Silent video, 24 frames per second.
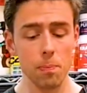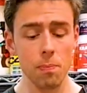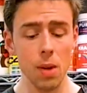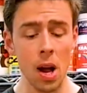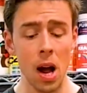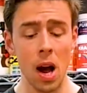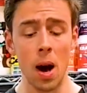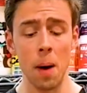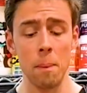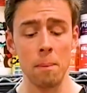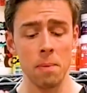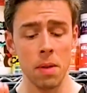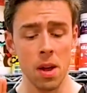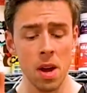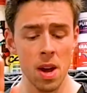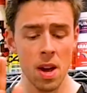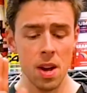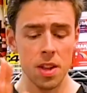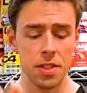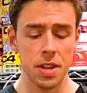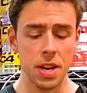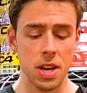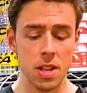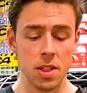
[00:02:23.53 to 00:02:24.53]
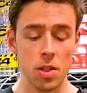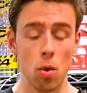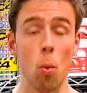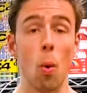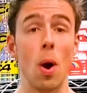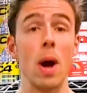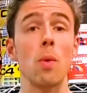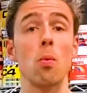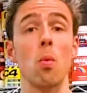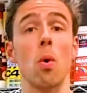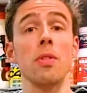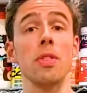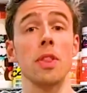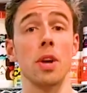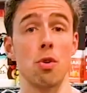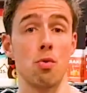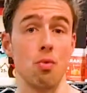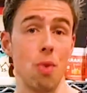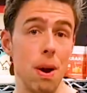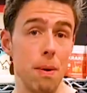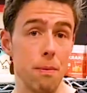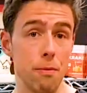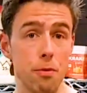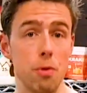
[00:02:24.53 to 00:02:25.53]
The white one, the
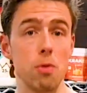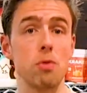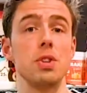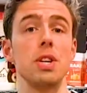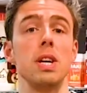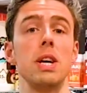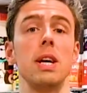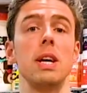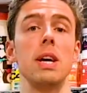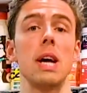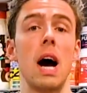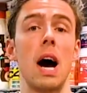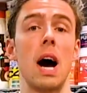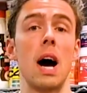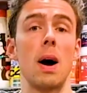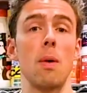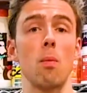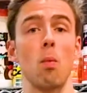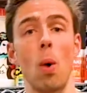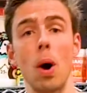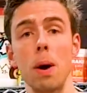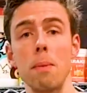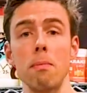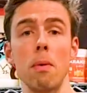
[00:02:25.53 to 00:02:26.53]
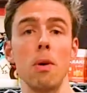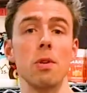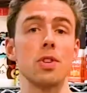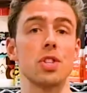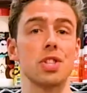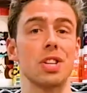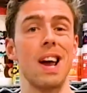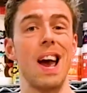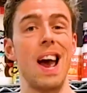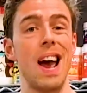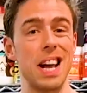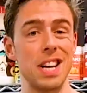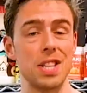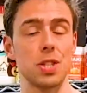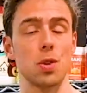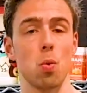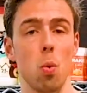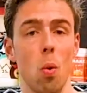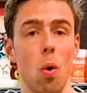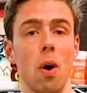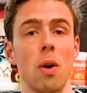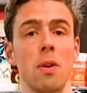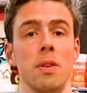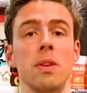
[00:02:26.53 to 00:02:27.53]
grapefruity white monster-esque
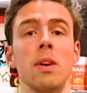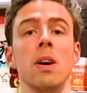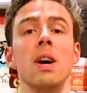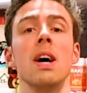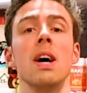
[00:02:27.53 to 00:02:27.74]
one,